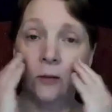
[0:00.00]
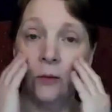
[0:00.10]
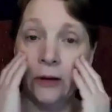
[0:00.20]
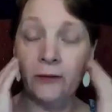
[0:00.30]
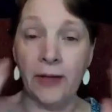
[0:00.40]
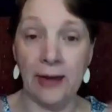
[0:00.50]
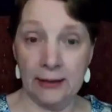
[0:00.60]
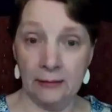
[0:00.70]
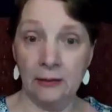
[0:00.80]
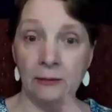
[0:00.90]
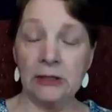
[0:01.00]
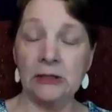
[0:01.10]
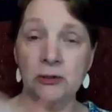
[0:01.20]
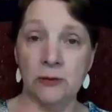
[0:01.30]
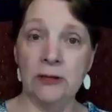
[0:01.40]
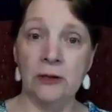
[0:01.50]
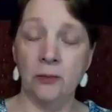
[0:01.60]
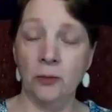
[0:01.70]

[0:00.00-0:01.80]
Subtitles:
Well, that means you're in their